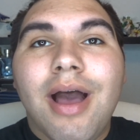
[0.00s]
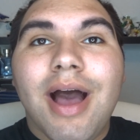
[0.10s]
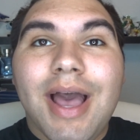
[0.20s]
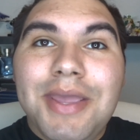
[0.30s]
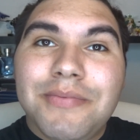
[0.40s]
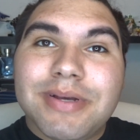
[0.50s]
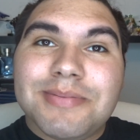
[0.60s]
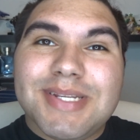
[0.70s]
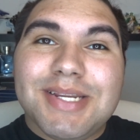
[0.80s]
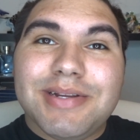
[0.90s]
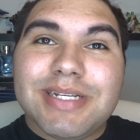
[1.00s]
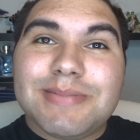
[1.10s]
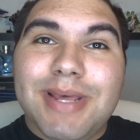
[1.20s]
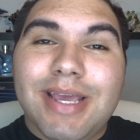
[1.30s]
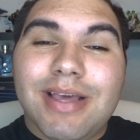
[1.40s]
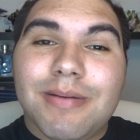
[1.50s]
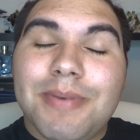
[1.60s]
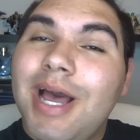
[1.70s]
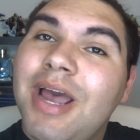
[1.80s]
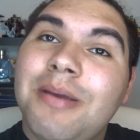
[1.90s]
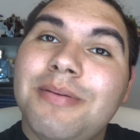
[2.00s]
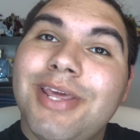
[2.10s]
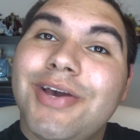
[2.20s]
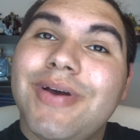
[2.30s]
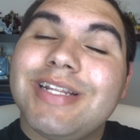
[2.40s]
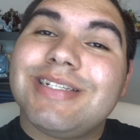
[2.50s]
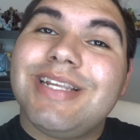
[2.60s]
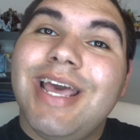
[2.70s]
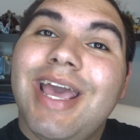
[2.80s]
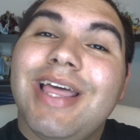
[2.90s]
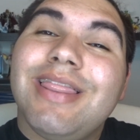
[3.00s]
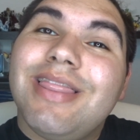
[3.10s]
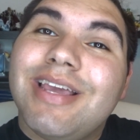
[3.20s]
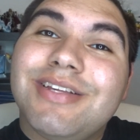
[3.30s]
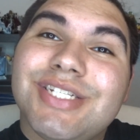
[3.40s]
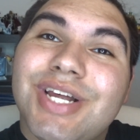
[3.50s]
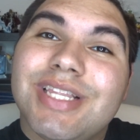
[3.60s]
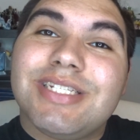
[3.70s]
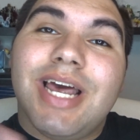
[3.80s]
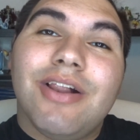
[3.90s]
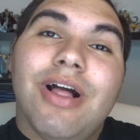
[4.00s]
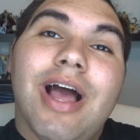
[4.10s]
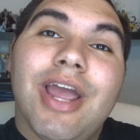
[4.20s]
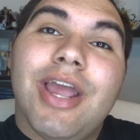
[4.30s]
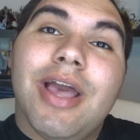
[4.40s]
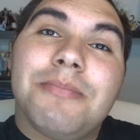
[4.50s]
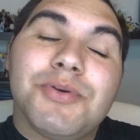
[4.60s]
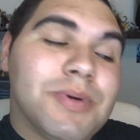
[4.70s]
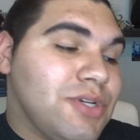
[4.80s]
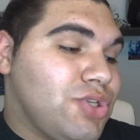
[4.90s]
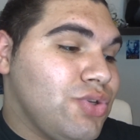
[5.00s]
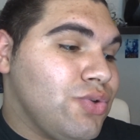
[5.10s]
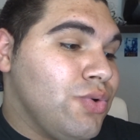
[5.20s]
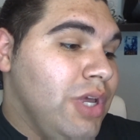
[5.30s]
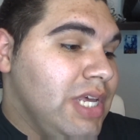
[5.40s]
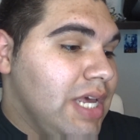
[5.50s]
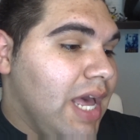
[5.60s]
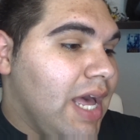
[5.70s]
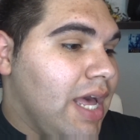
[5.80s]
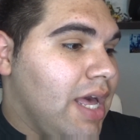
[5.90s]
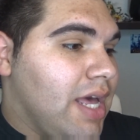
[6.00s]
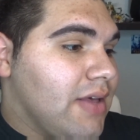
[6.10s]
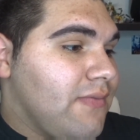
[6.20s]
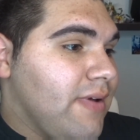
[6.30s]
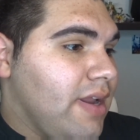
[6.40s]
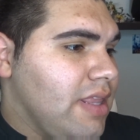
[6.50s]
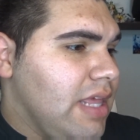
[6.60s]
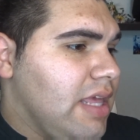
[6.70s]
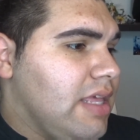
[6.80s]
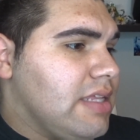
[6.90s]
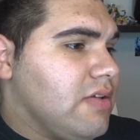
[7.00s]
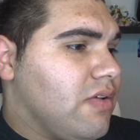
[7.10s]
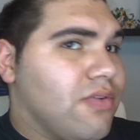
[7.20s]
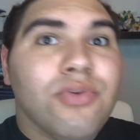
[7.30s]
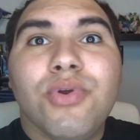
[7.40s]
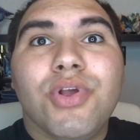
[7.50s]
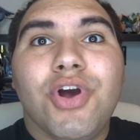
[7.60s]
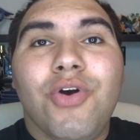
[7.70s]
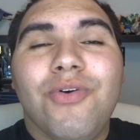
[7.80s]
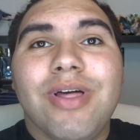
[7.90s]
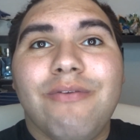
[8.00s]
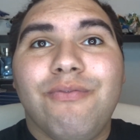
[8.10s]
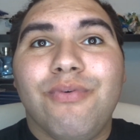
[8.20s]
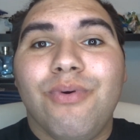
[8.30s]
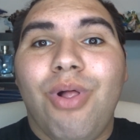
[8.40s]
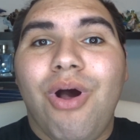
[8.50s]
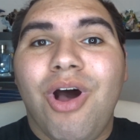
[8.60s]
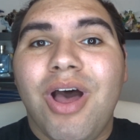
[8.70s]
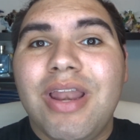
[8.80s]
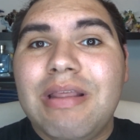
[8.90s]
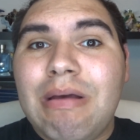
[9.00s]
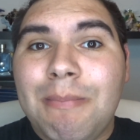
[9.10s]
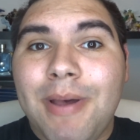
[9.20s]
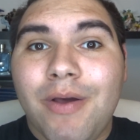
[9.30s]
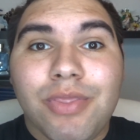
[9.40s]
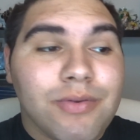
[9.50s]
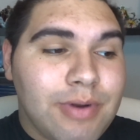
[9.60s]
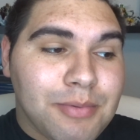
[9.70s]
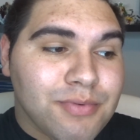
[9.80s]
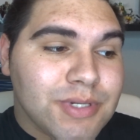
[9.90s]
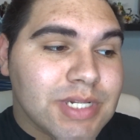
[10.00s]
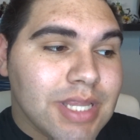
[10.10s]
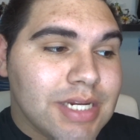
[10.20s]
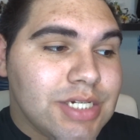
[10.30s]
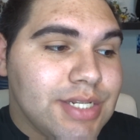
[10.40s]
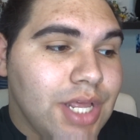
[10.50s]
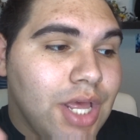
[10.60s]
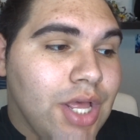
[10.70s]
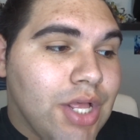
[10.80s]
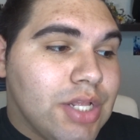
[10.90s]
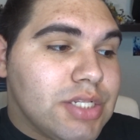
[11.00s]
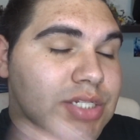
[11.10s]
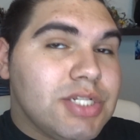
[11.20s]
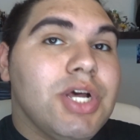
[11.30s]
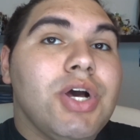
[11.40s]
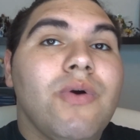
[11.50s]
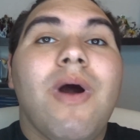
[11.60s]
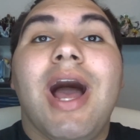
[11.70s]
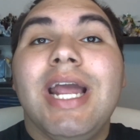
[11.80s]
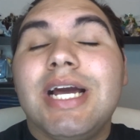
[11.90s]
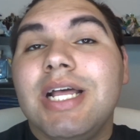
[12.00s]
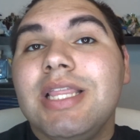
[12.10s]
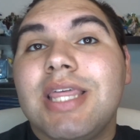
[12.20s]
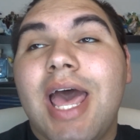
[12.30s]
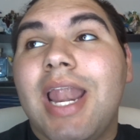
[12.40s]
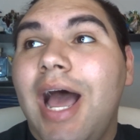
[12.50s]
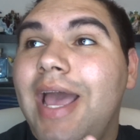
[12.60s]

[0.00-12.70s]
Hi and welcome to Neo Just Makeup. I'm Neo, and today, like you saw in the title, I am going to finally go like full on about the Rebel Rose collection. So I got that.